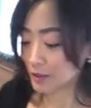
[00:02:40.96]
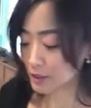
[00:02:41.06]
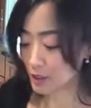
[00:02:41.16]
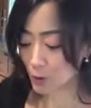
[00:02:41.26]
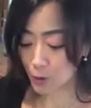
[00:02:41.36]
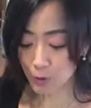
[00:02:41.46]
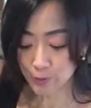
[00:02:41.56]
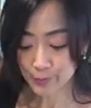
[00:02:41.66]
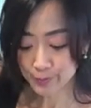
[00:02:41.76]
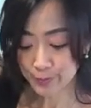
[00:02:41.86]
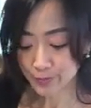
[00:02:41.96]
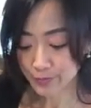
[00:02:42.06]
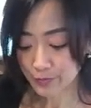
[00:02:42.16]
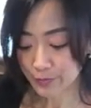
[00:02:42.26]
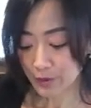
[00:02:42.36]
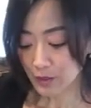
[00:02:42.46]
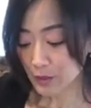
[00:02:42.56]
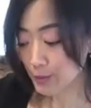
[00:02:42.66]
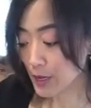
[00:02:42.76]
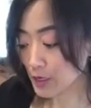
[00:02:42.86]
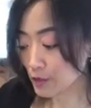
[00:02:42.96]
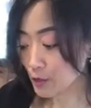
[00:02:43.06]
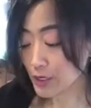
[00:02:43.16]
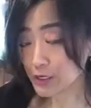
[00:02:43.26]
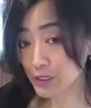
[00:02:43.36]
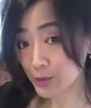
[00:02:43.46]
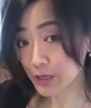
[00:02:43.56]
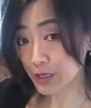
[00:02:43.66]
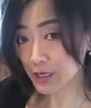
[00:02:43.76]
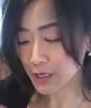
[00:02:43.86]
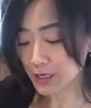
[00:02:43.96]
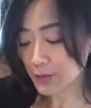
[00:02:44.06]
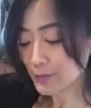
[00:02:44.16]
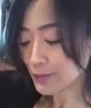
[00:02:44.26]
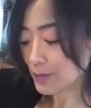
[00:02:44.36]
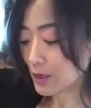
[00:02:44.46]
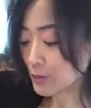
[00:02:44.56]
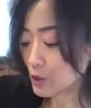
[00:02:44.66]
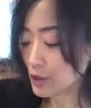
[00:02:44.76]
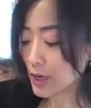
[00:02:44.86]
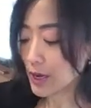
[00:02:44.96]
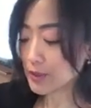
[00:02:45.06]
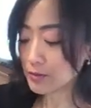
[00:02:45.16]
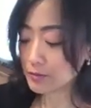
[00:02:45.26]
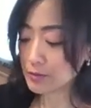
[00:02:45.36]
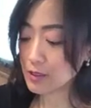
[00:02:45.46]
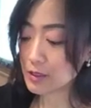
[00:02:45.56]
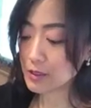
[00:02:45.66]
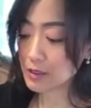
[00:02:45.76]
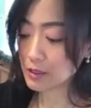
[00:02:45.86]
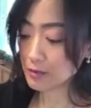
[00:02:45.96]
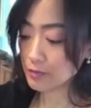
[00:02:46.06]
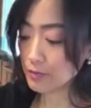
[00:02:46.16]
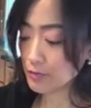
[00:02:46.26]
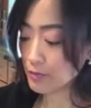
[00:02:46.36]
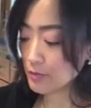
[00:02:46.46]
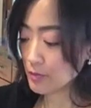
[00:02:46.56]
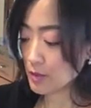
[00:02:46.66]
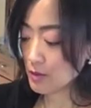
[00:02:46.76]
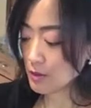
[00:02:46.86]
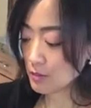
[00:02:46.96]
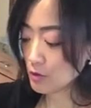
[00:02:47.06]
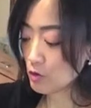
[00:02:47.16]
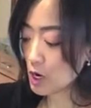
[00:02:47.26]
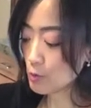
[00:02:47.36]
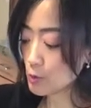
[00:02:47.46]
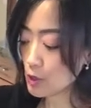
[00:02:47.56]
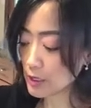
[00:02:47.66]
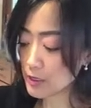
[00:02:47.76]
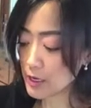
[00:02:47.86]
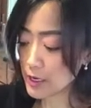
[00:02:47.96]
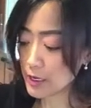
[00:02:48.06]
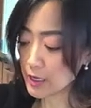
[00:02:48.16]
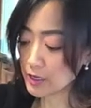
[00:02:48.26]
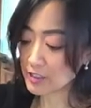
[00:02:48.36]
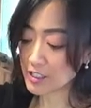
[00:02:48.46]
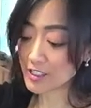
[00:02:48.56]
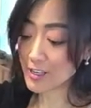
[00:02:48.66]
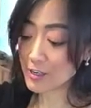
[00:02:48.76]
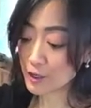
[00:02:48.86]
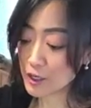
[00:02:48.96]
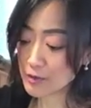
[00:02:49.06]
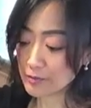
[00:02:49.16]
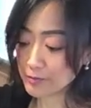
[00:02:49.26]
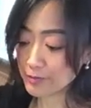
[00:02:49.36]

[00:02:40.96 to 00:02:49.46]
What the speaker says: So the bacon grease is being heated. I'm gonna add this ground pork in there and sear it.